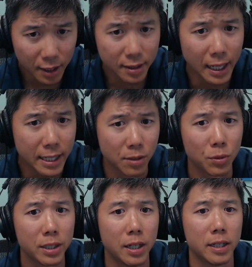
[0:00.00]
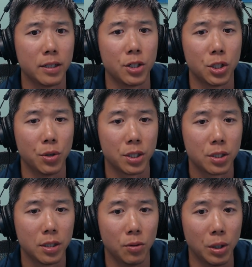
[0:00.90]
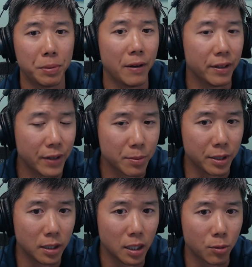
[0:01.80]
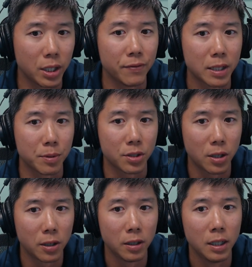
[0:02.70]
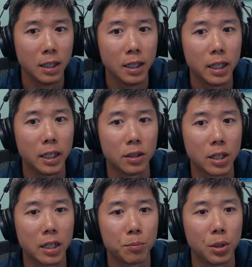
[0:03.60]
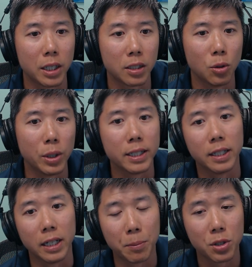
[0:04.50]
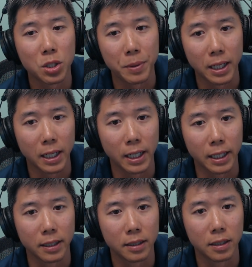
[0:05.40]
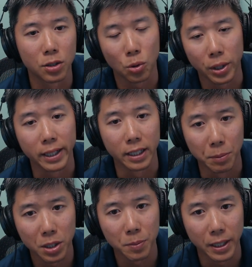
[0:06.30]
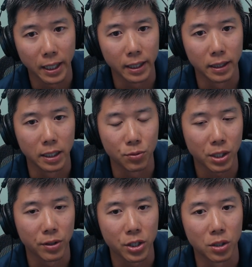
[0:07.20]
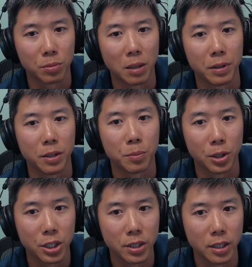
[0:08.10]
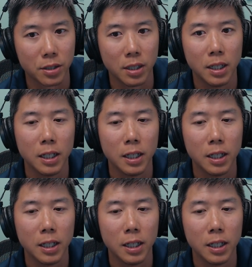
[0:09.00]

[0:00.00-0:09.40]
slides and whatnot to show us what private investment equity investments are. He'll break, go into the numbers behind the story and the numbers behind these recreational property purchases,